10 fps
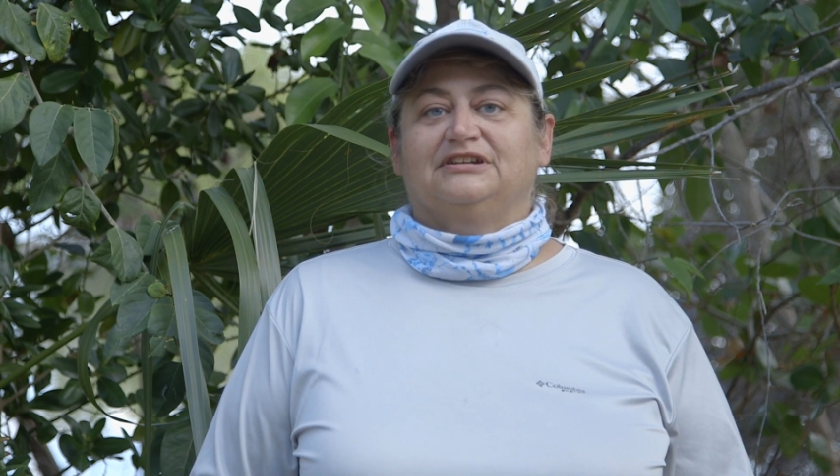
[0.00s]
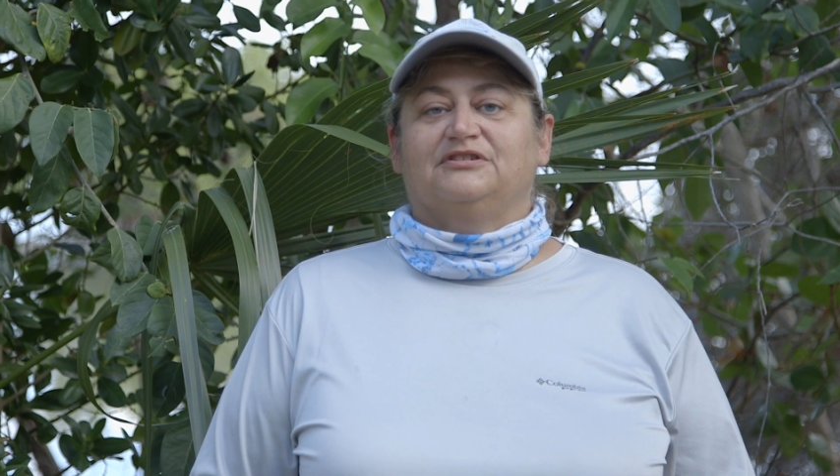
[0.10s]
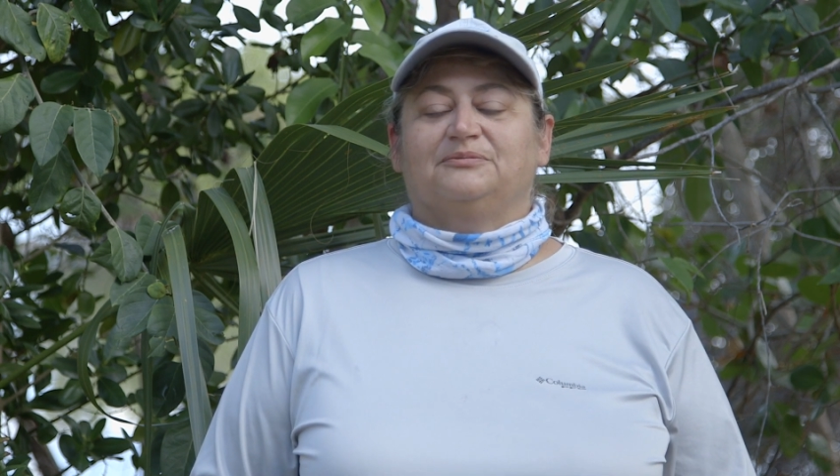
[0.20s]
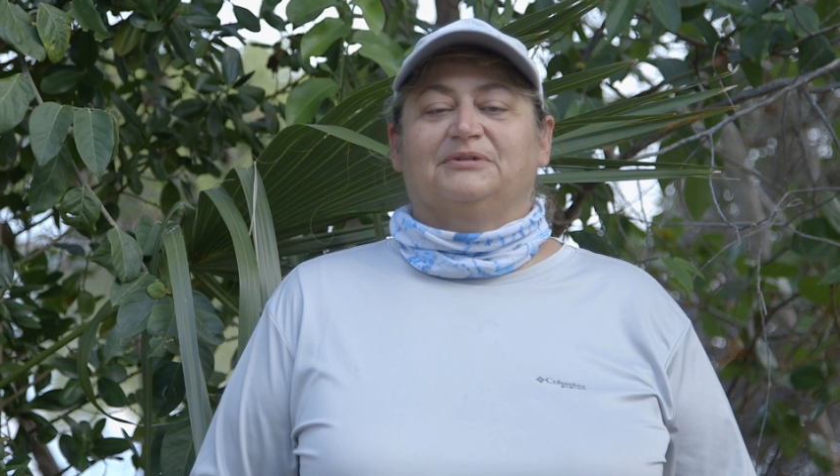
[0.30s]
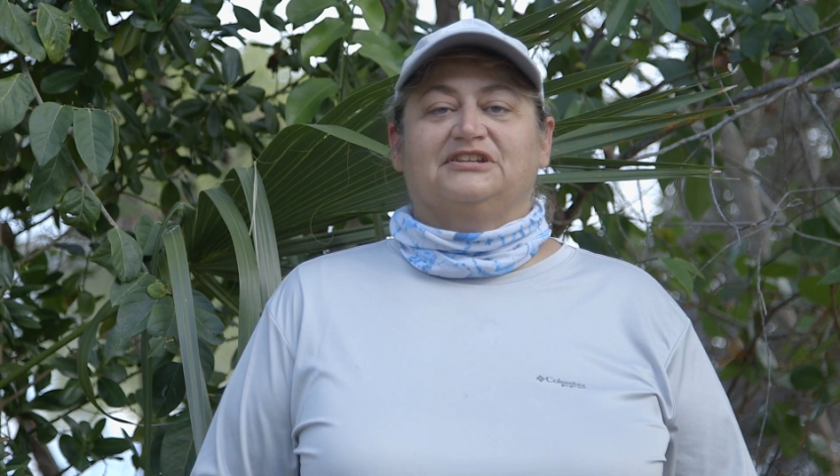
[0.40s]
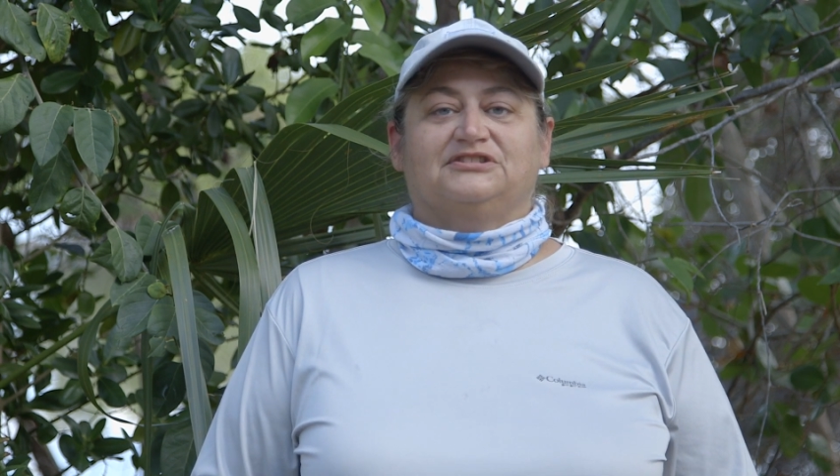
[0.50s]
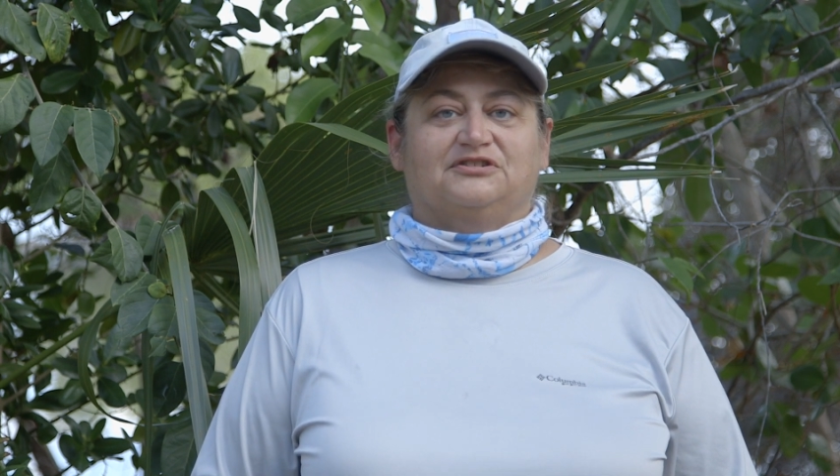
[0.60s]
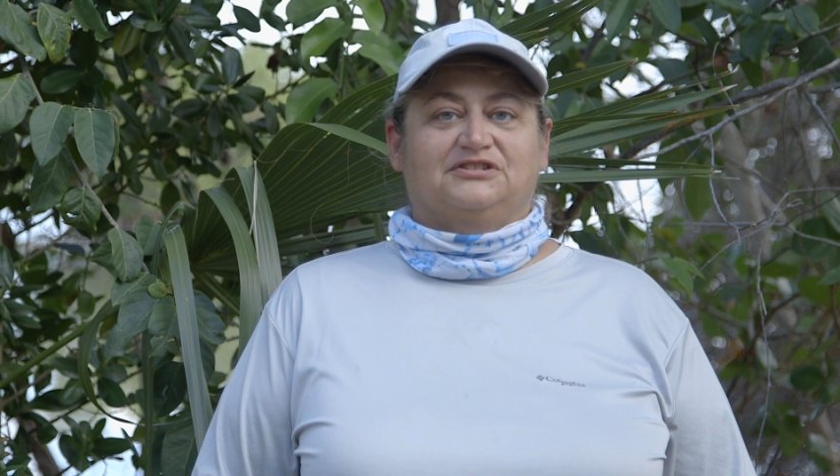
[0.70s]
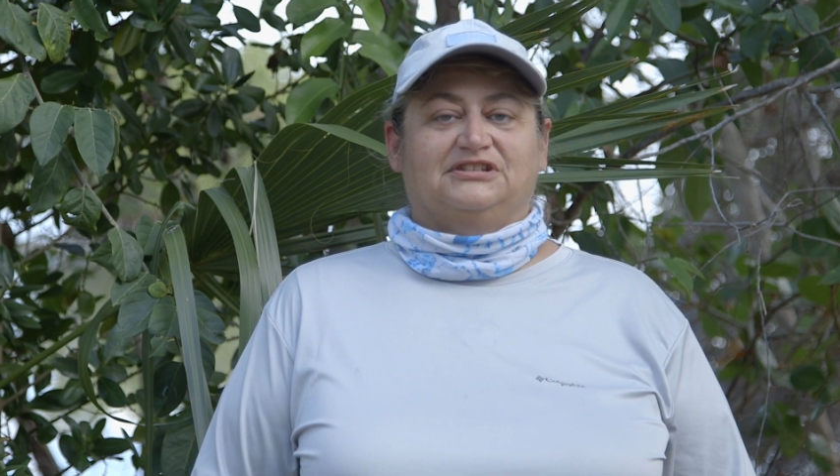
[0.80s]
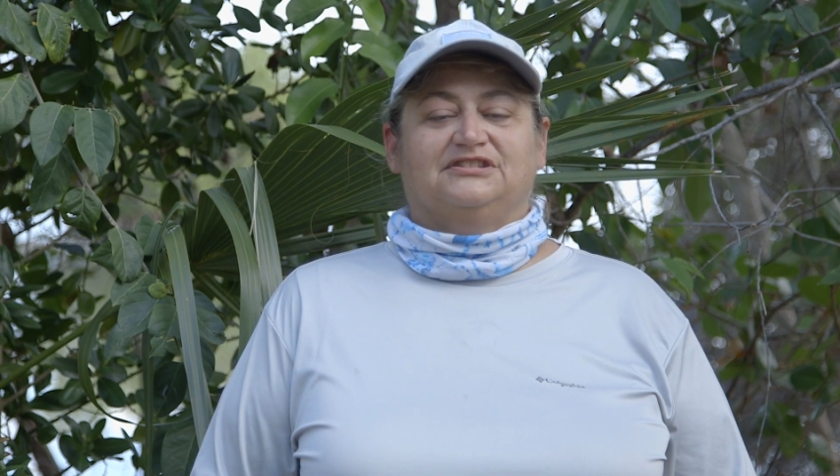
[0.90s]
with my
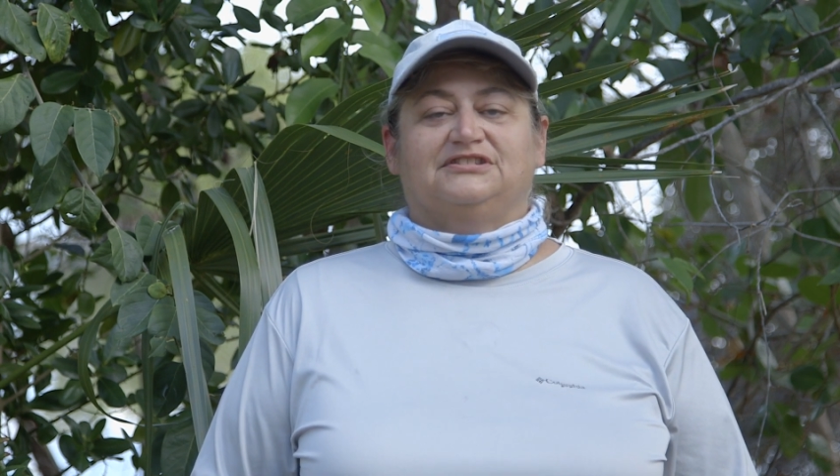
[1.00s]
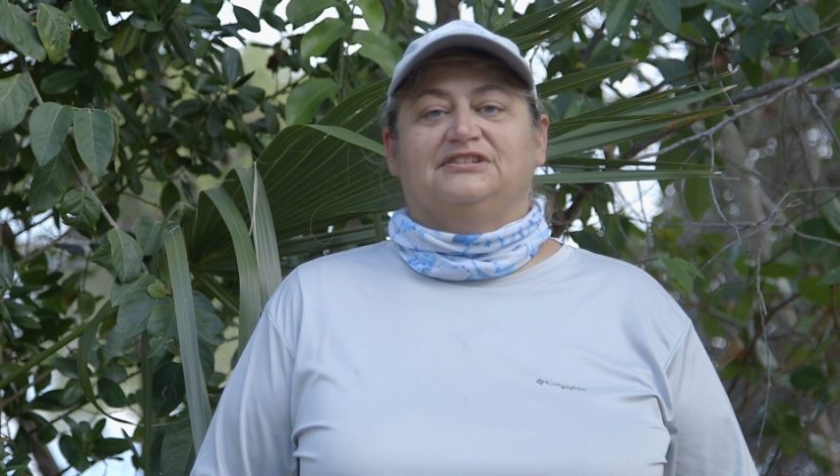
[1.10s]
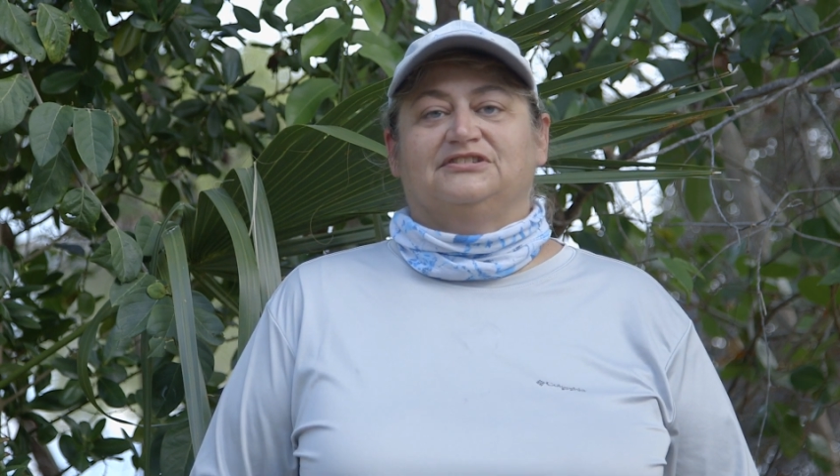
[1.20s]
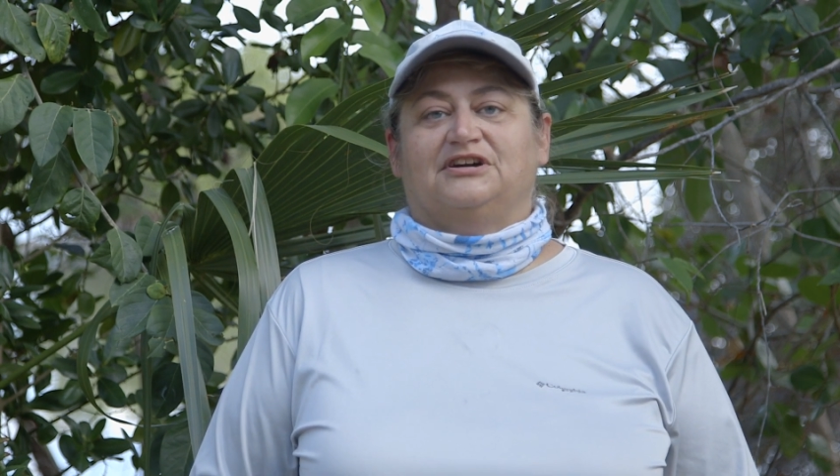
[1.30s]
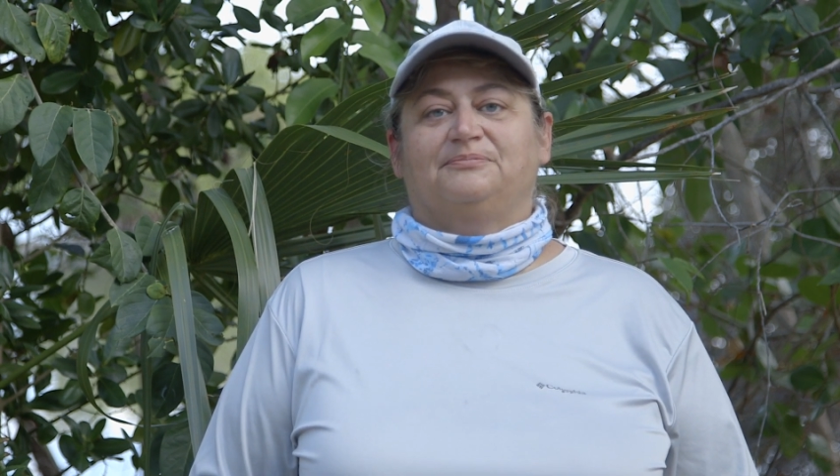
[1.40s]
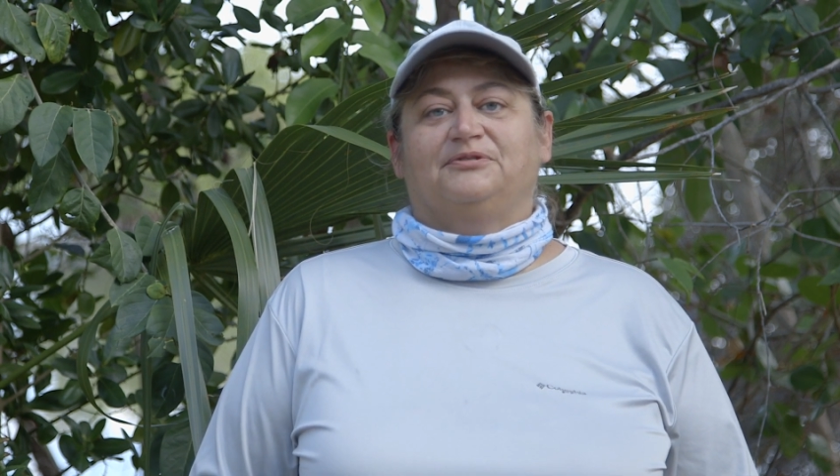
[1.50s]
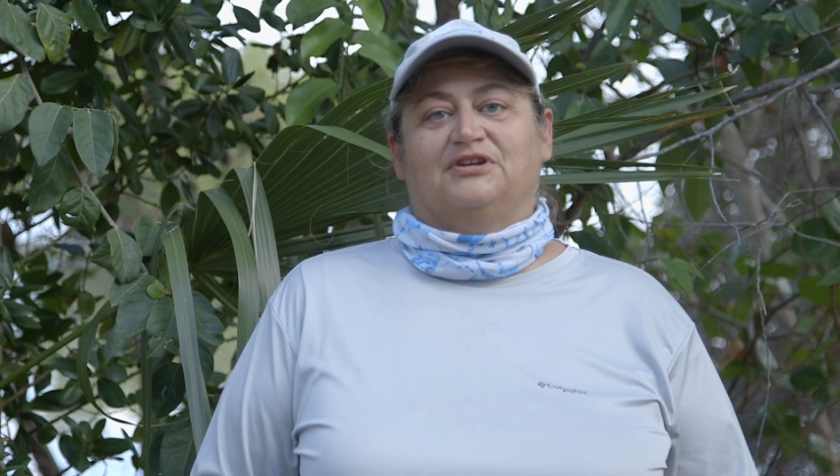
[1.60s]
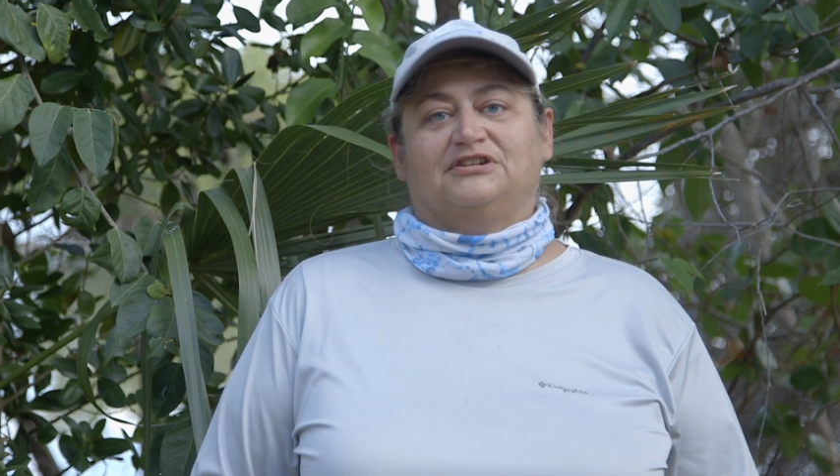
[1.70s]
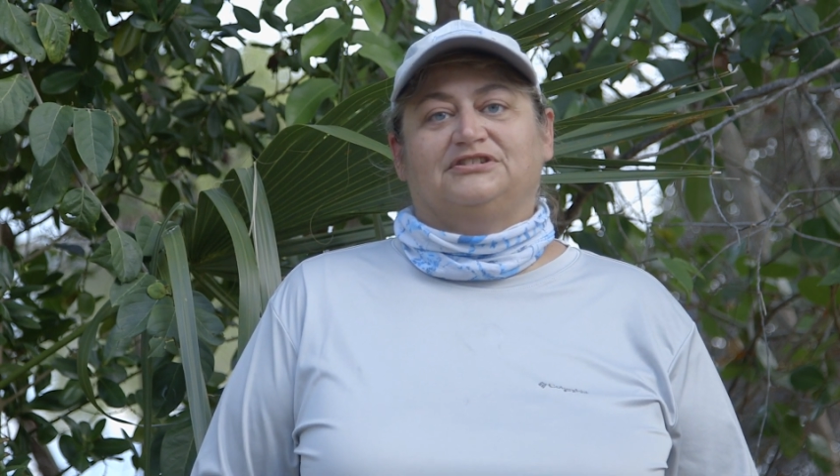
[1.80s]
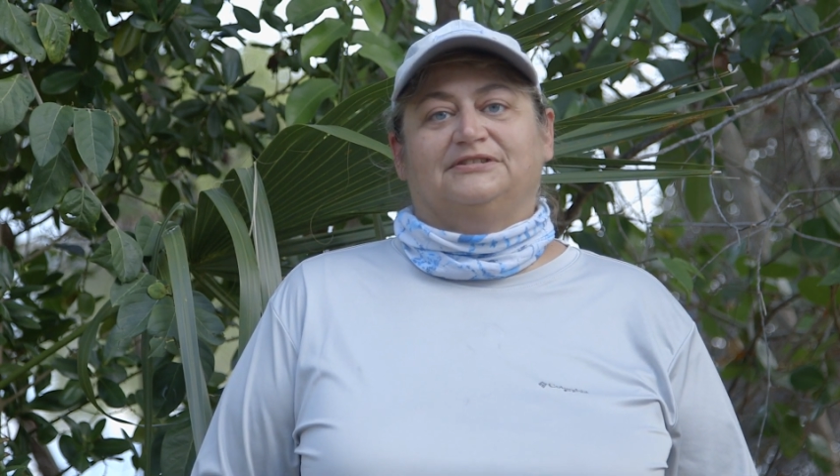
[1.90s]
associate Cesar
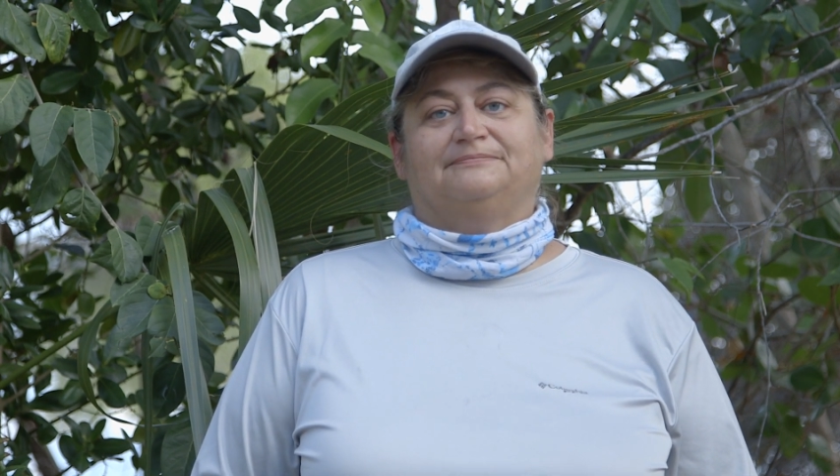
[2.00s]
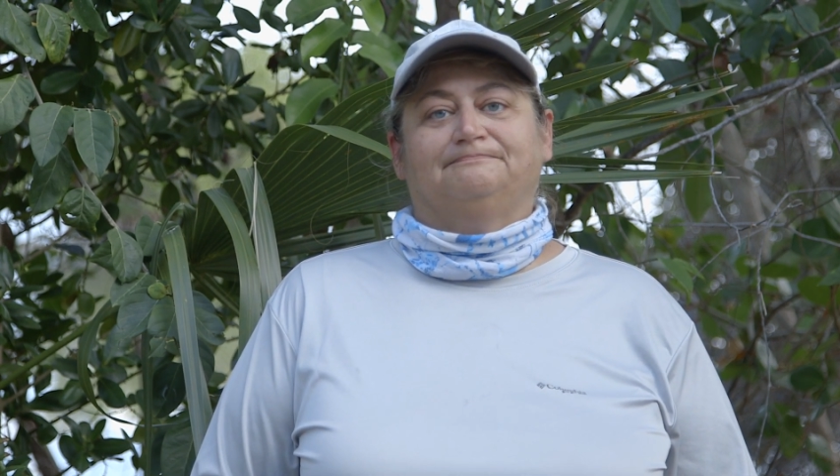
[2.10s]
Peralta.